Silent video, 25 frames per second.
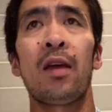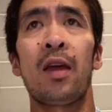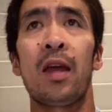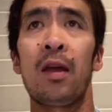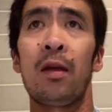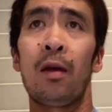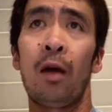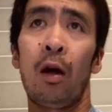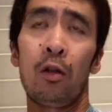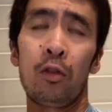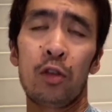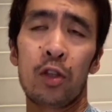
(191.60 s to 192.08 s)

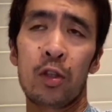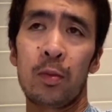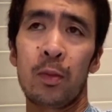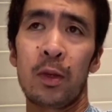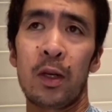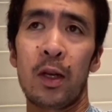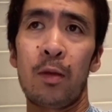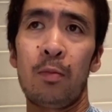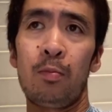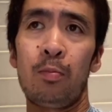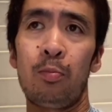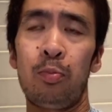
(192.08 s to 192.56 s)
ultimately
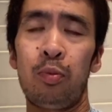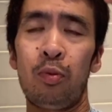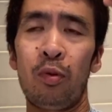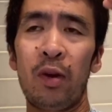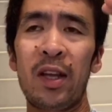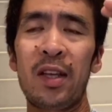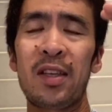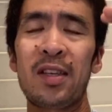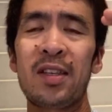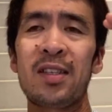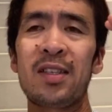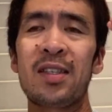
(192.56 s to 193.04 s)

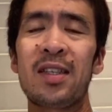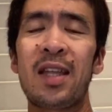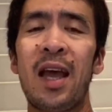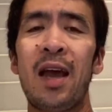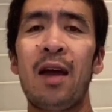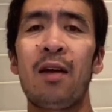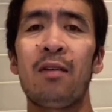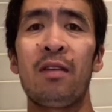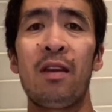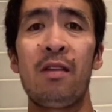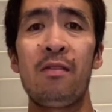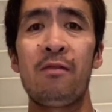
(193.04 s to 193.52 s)
brings
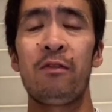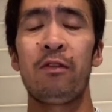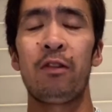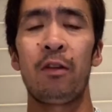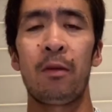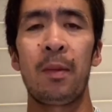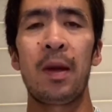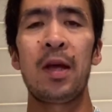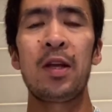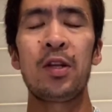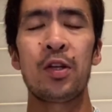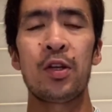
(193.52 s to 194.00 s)
down
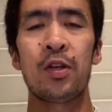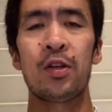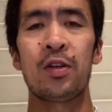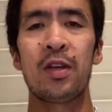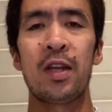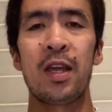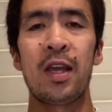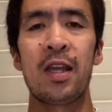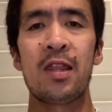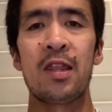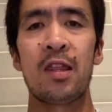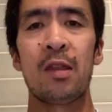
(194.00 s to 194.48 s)
inflammation
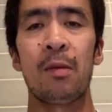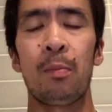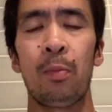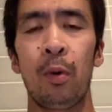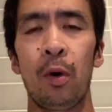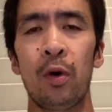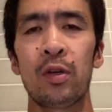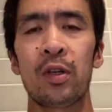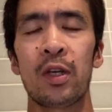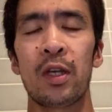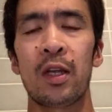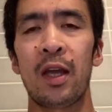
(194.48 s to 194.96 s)
in the
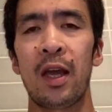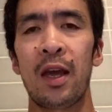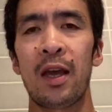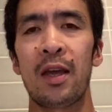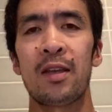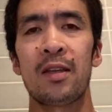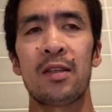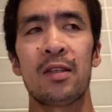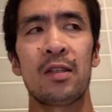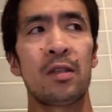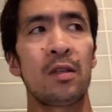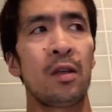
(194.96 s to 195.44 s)
body.
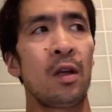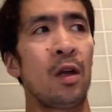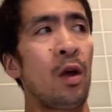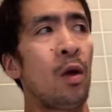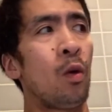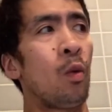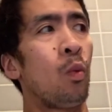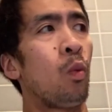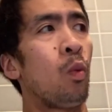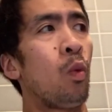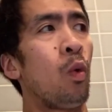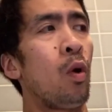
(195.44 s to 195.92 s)
And
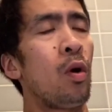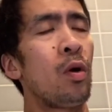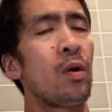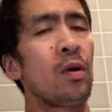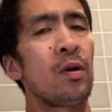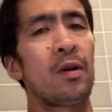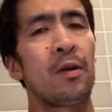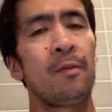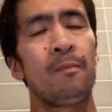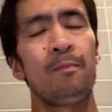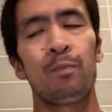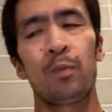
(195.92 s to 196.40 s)

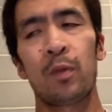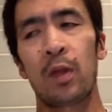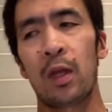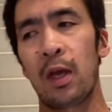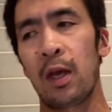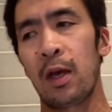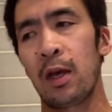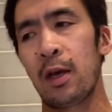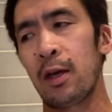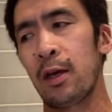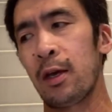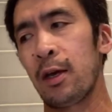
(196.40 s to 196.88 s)
one
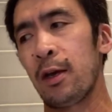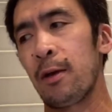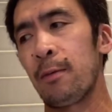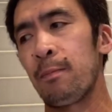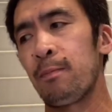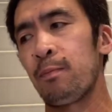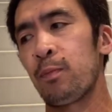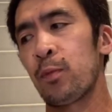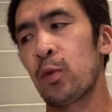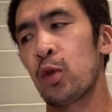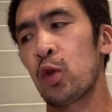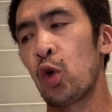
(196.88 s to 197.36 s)

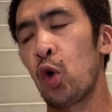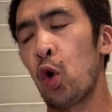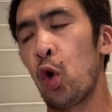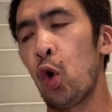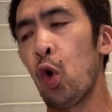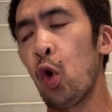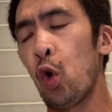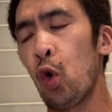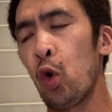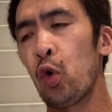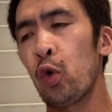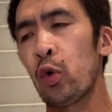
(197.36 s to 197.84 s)

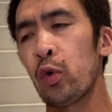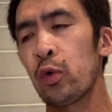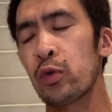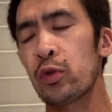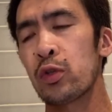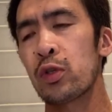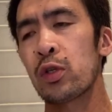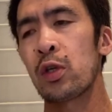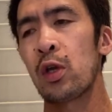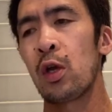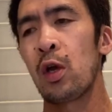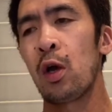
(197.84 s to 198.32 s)

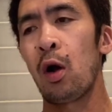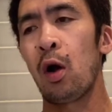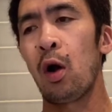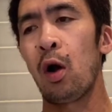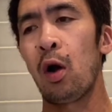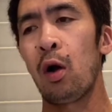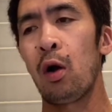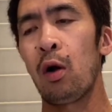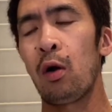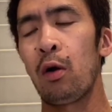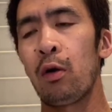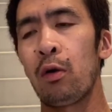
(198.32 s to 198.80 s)
cause
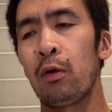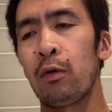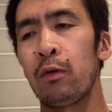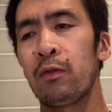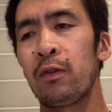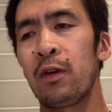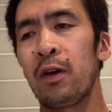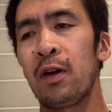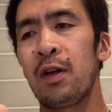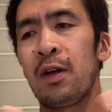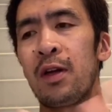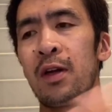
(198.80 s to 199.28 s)
of
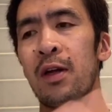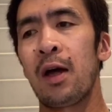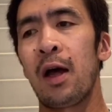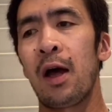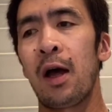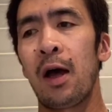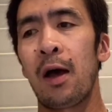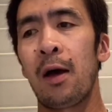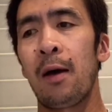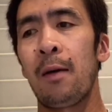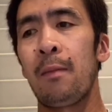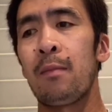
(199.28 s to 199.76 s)

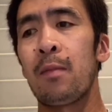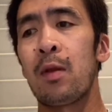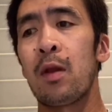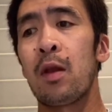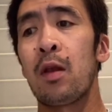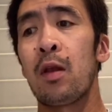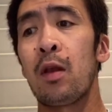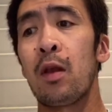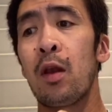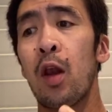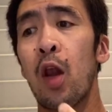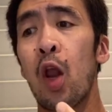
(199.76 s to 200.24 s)

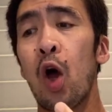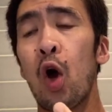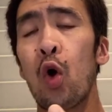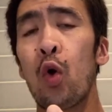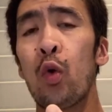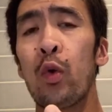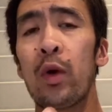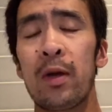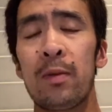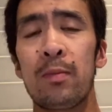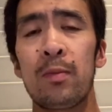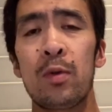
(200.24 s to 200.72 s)
low
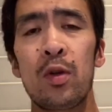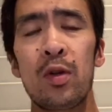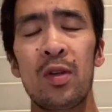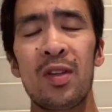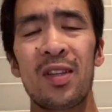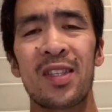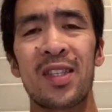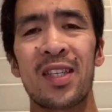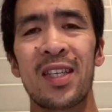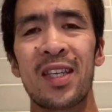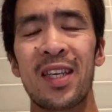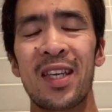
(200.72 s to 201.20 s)

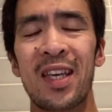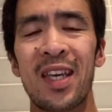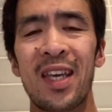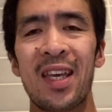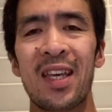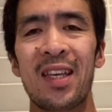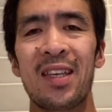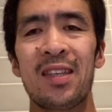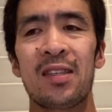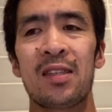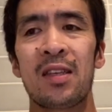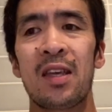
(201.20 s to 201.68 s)
immunity
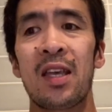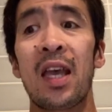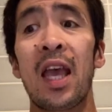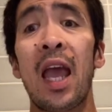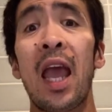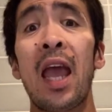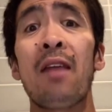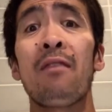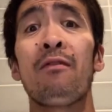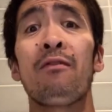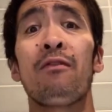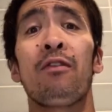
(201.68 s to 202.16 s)
is
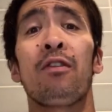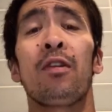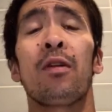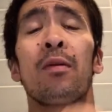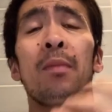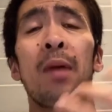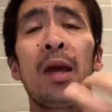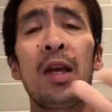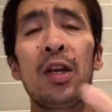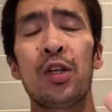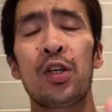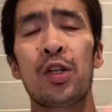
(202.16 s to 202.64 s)

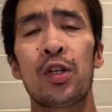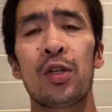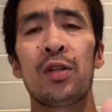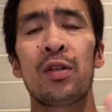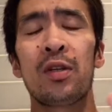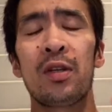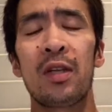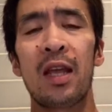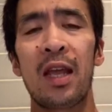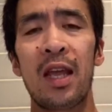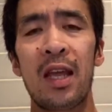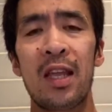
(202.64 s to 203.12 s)
inflammation
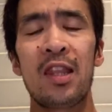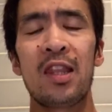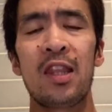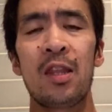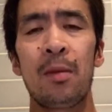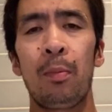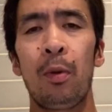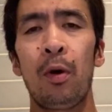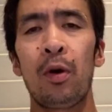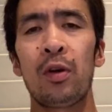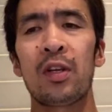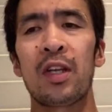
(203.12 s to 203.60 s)
in the
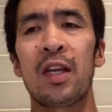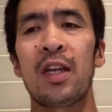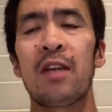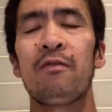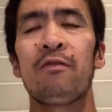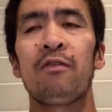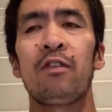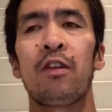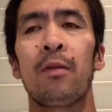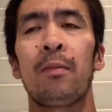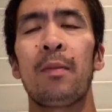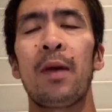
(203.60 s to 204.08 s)
body,
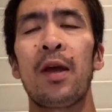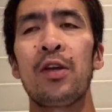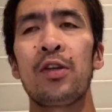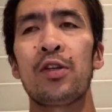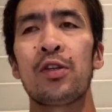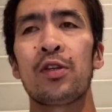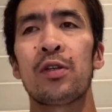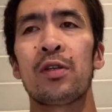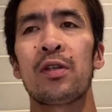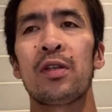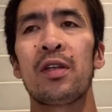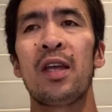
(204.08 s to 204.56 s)

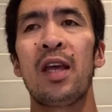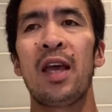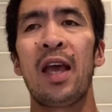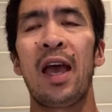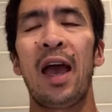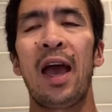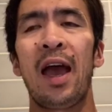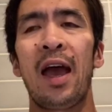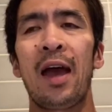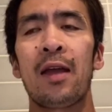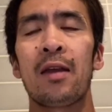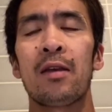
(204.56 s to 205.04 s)
inflammation
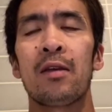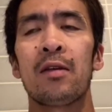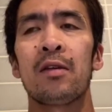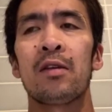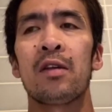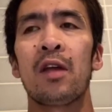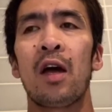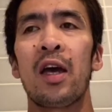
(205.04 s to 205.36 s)
and